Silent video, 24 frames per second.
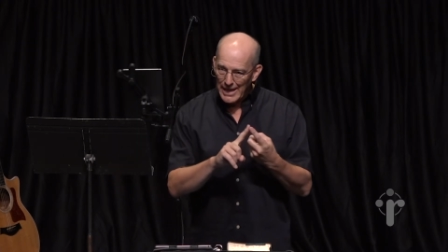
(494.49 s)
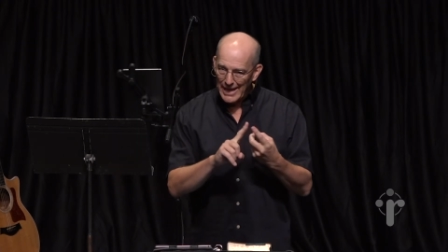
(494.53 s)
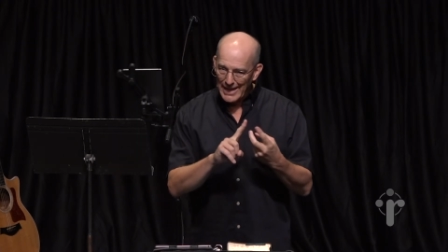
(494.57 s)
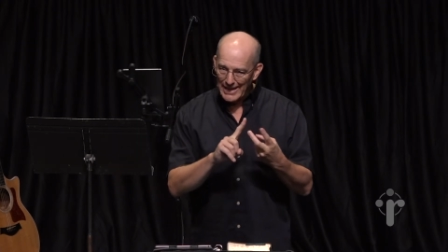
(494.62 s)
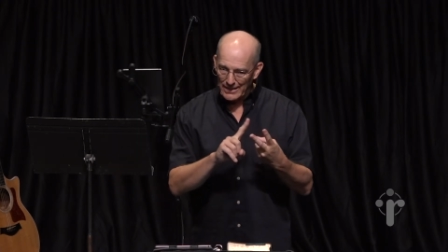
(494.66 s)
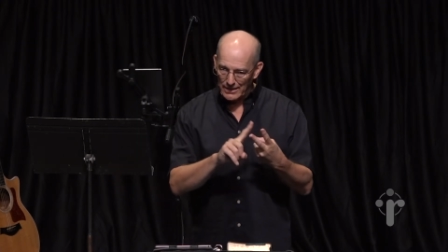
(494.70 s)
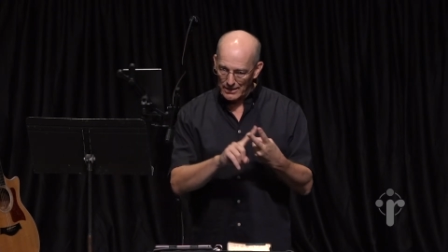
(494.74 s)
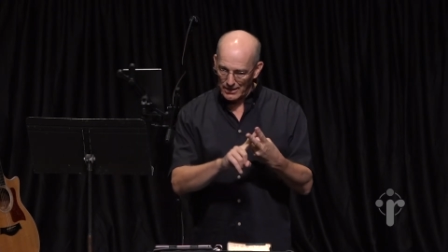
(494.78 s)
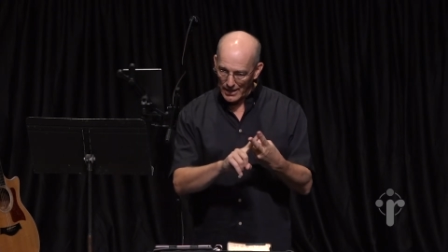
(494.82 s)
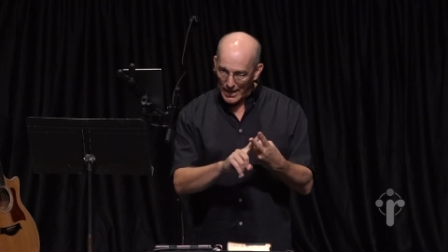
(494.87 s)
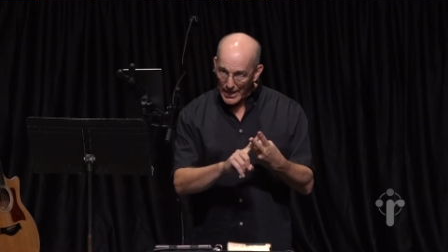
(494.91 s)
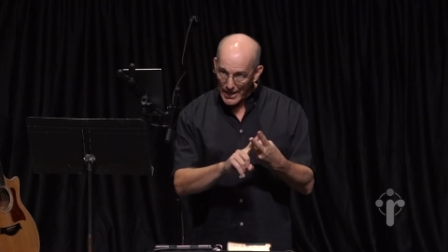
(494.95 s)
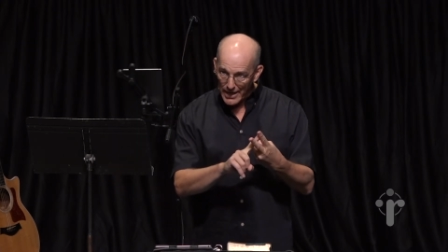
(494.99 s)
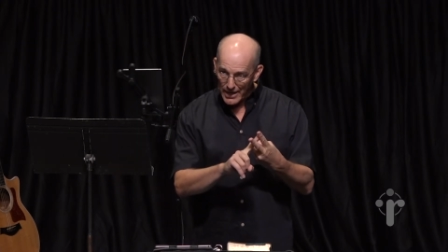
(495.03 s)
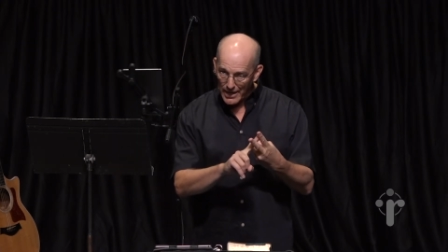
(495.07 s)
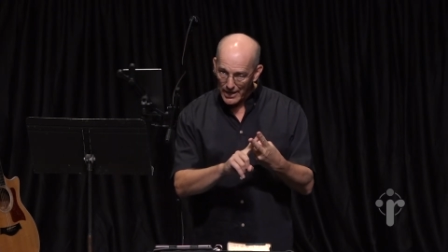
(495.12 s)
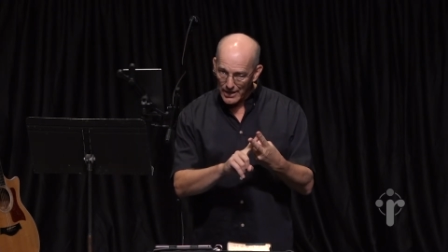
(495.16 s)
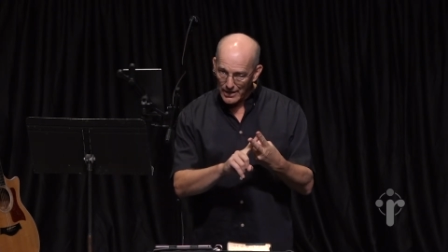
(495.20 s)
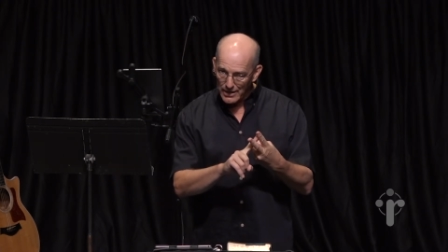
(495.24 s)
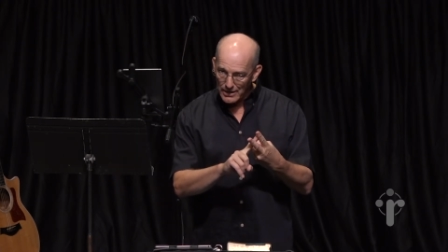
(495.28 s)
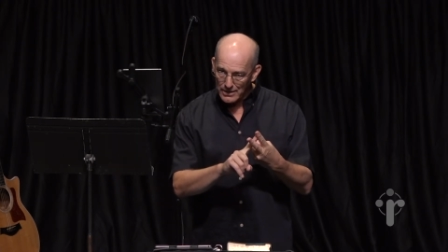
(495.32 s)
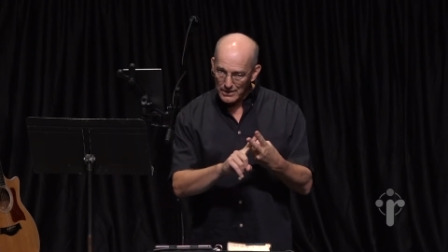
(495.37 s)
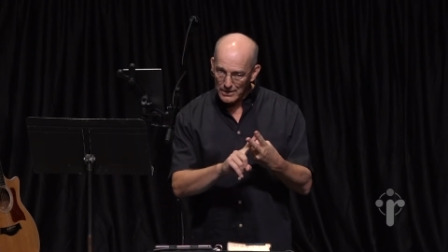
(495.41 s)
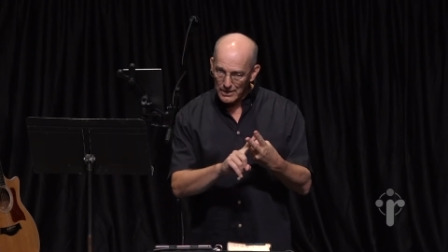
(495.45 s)
and
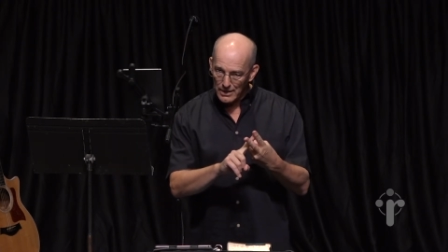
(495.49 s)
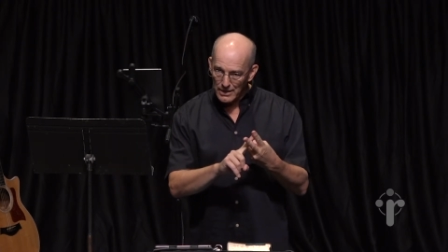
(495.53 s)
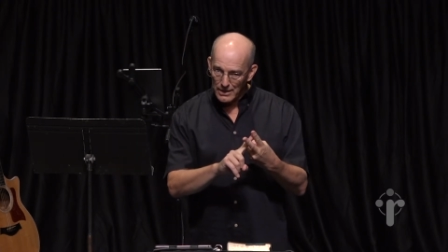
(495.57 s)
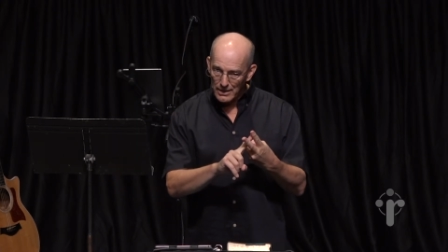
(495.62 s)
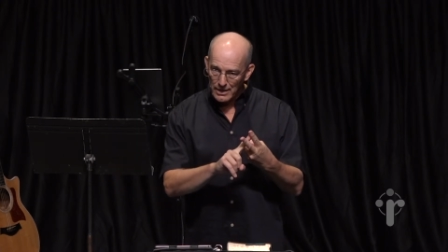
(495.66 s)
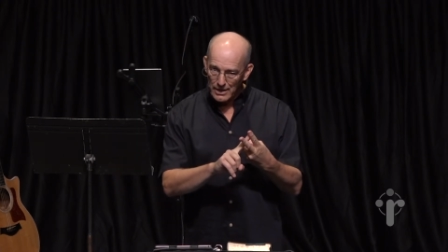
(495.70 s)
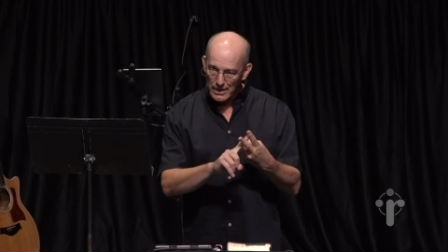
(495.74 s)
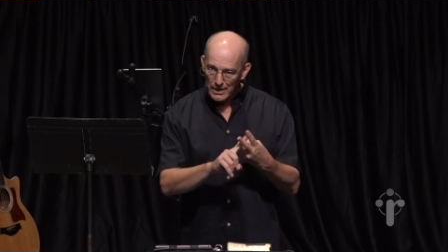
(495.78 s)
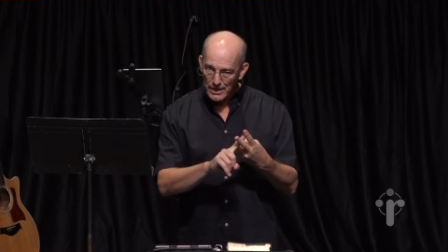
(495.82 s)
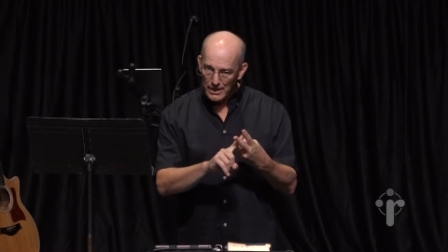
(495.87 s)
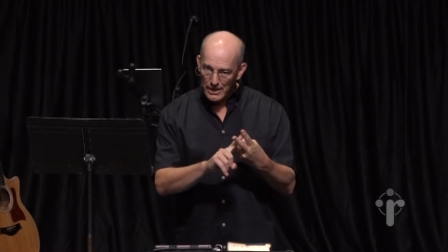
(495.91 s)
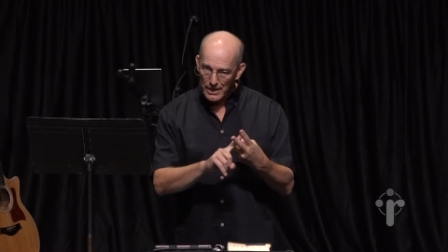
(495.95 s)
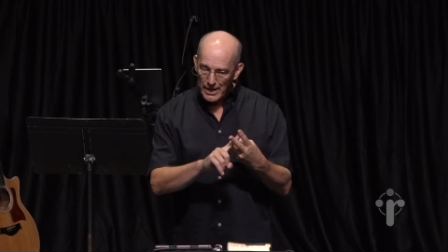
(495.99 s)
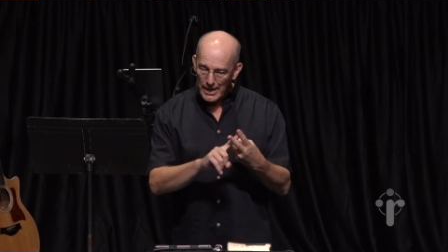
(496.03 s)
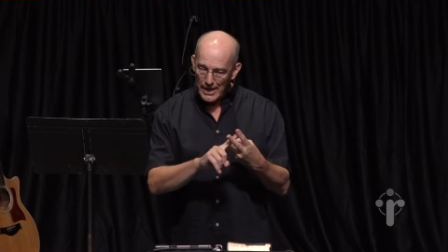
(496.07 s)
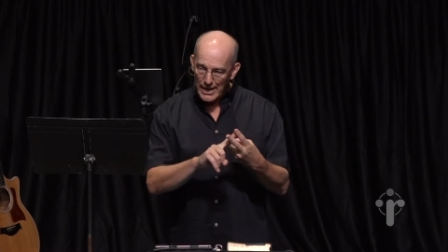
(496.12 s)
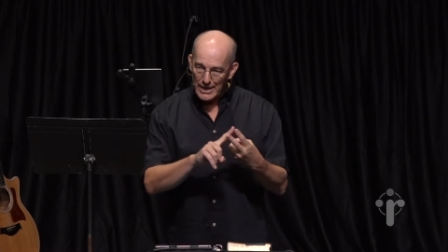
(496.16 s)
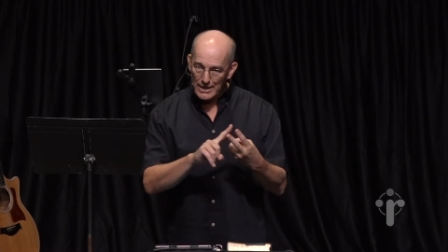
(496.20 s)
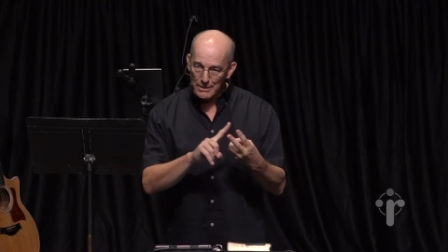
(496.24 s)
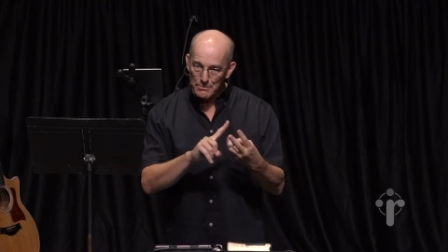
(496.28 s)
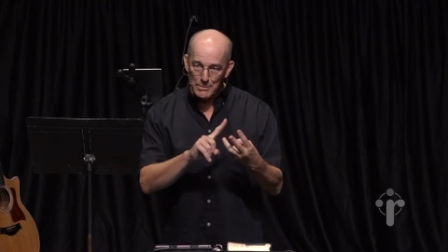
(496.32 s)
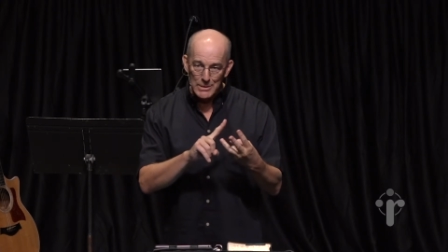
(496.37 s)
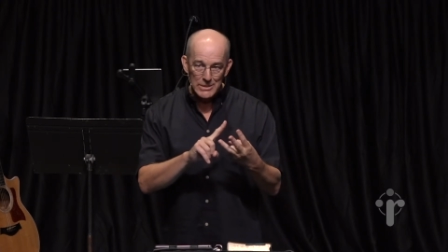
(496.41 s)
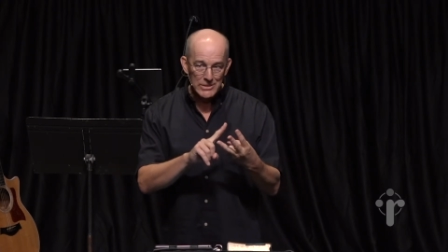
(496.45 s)
land
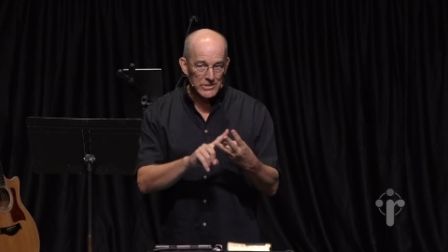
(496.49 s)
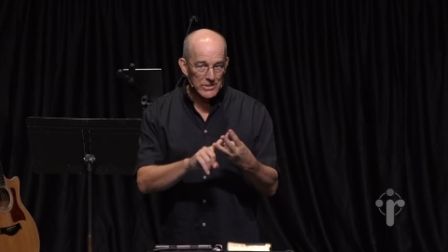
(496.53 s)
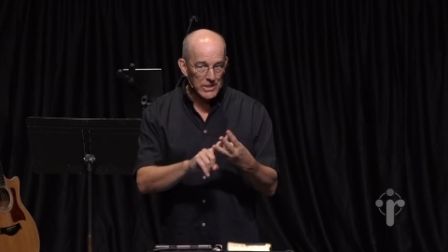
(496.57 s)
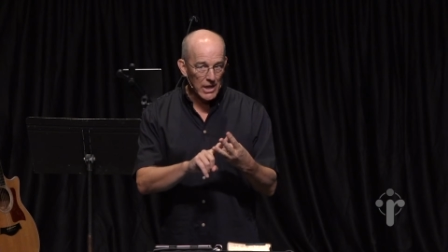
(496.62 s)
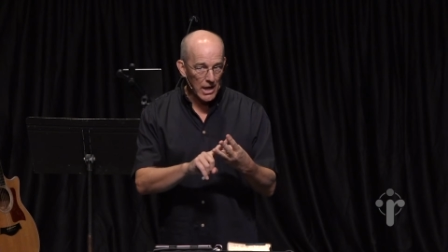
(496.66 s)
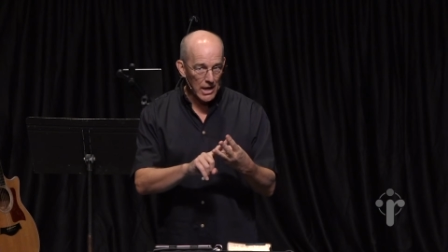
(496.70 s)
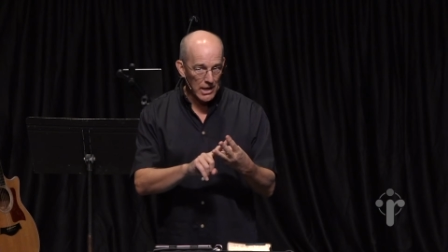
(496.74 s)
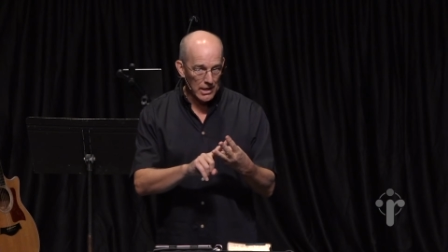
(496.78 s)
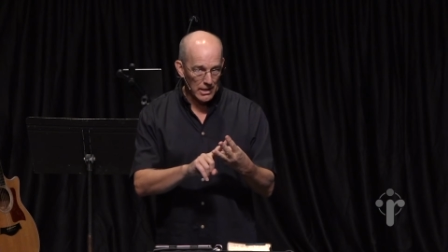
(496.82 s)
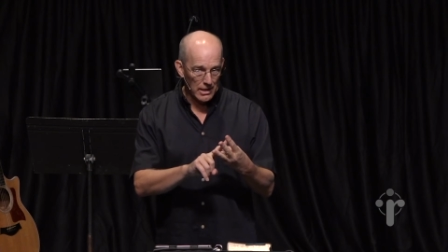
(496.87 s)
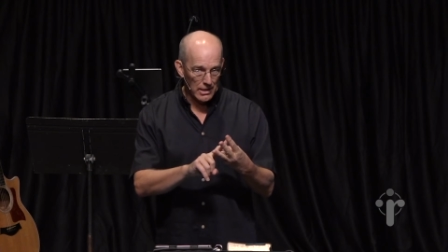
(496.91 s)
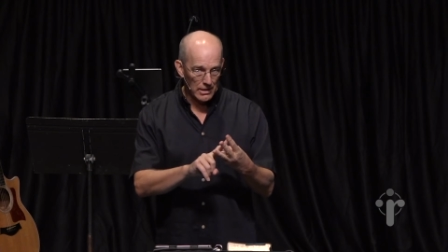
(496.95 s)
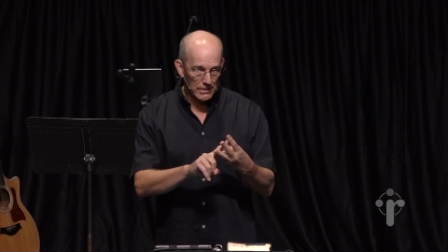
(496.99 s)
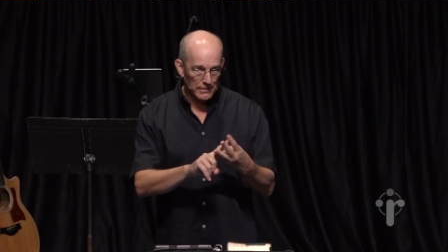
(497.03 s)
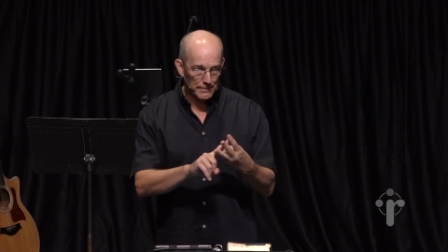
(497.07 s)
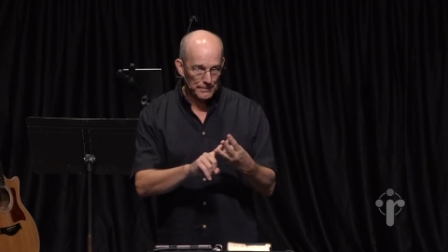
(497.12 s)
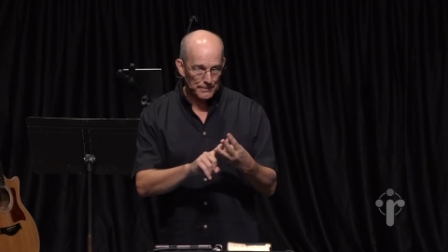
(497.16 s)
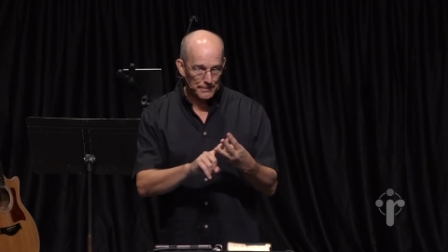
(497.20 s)
and Messiah,